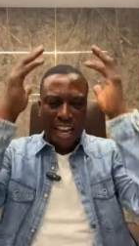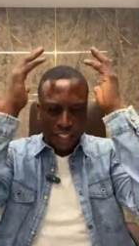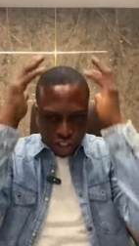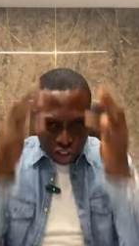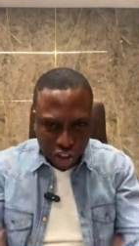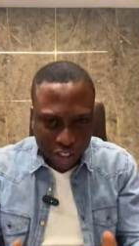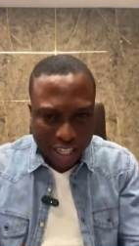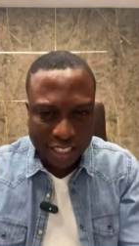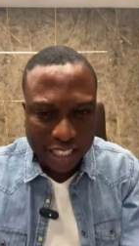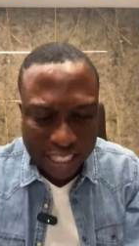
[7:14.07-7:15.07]
In
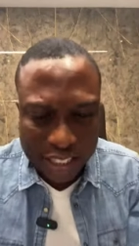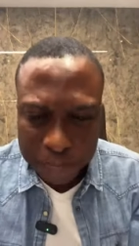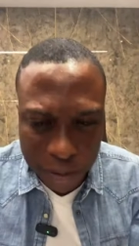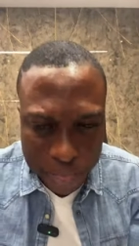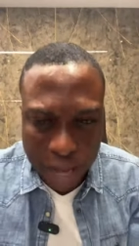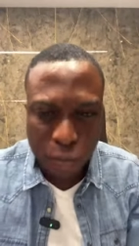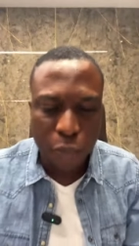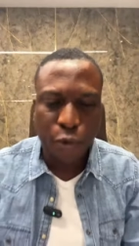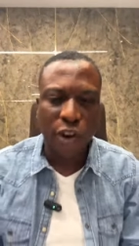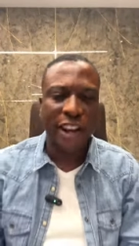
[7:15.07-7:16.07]
Jesus'
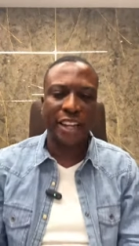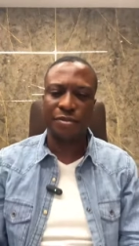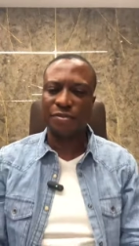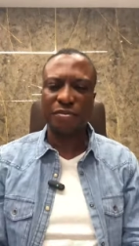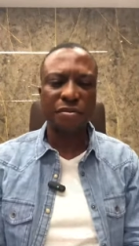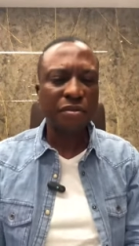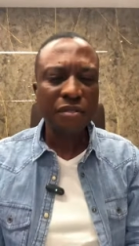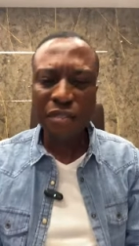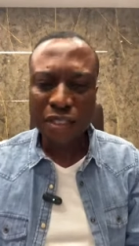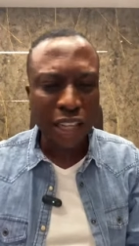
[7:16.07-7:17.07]
name we pray.
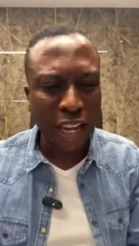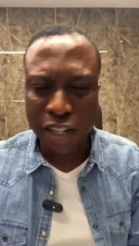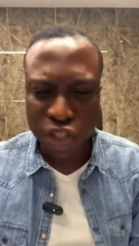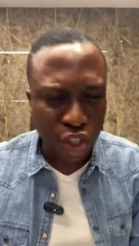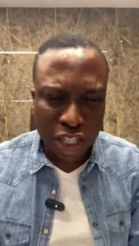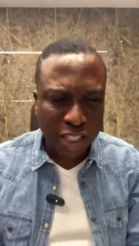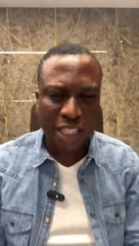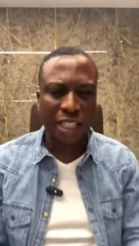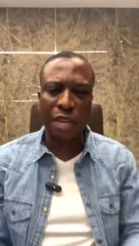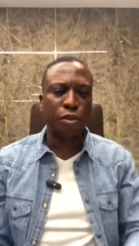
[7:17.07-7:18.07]
In
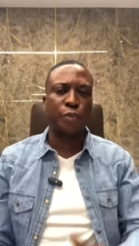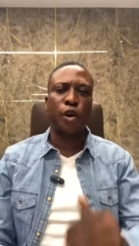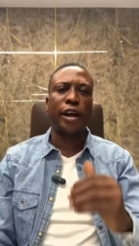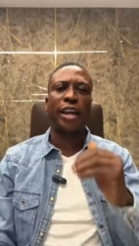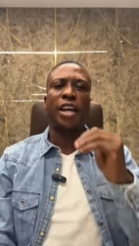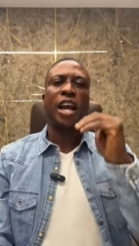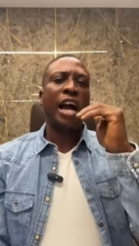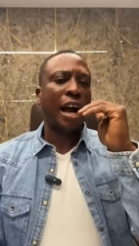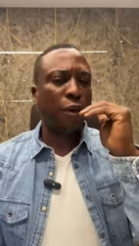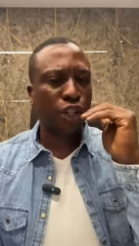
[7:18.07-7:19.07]
Jesus' name we pray.
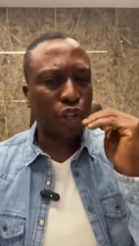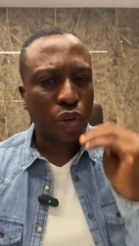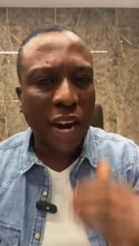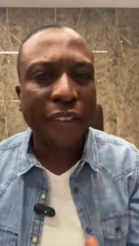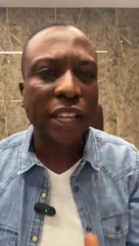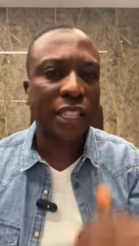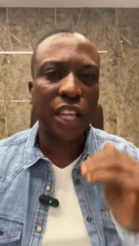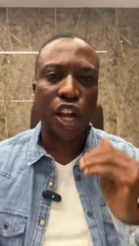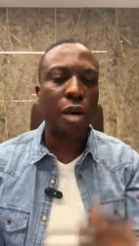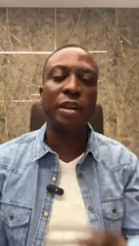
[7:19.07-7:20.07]
I want to write
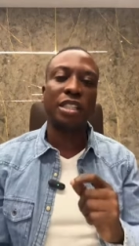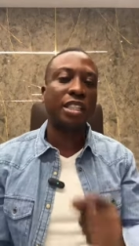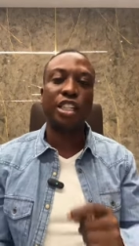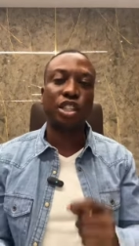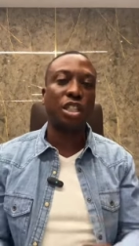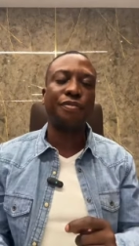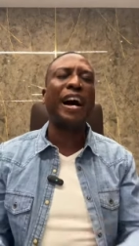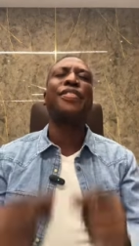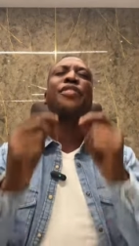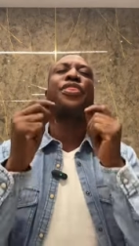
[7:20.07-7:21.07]
this in the comment section.
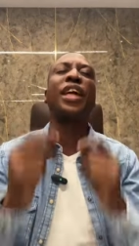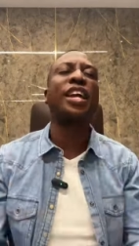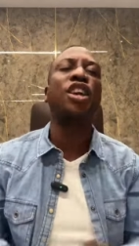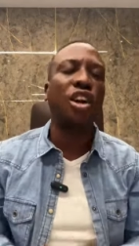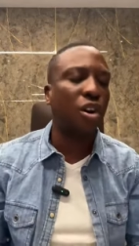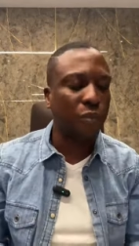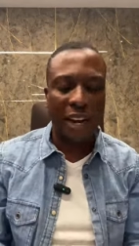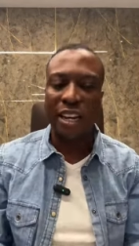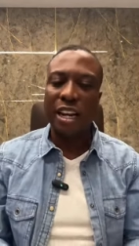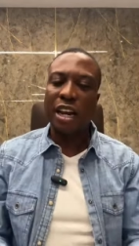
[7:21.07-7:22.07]
Father, thank,
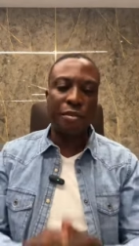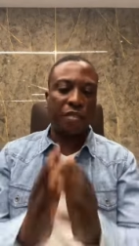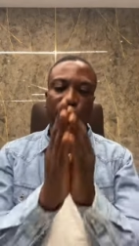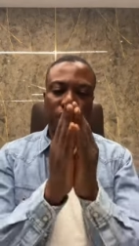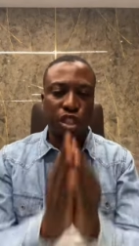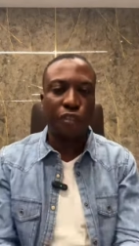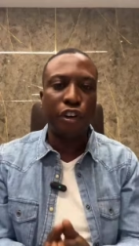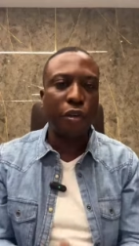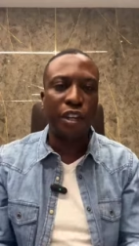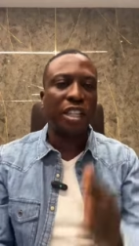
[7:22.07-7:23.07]
oh my, let me give a
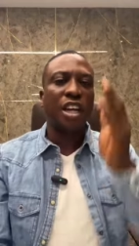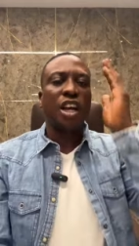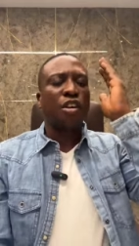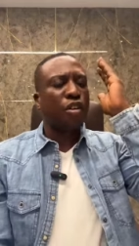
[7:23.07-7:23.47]
short form of it.